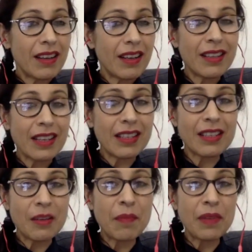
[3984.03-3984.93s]
It's such a
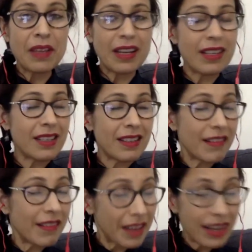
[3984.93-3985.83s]
simple thing. It's
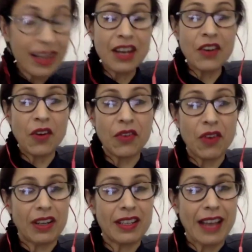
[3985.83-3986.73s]
really not
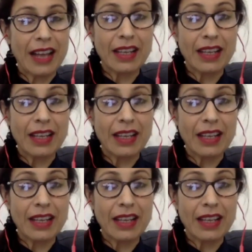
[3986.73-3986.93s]
rocket science.